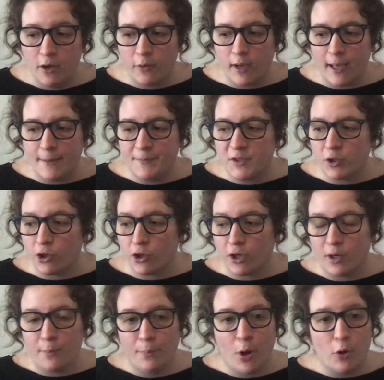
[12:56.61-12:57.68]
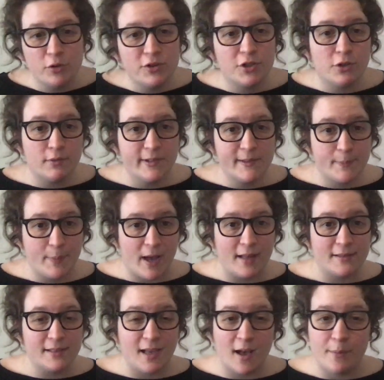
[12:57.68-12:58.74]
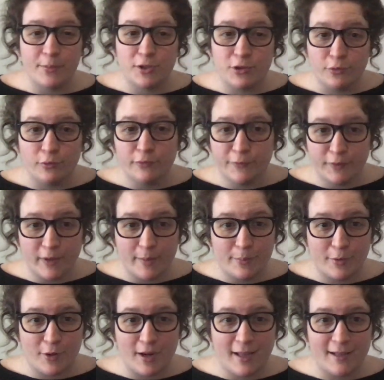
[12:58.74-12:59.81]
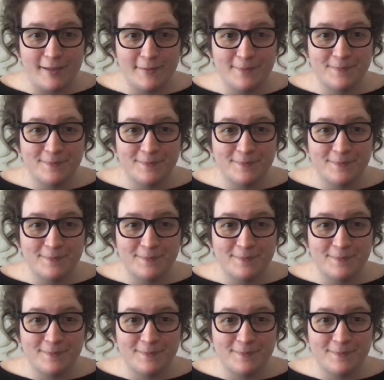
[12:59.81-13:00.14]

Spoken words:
okay? So you're gonna post your response up to Flipgrid.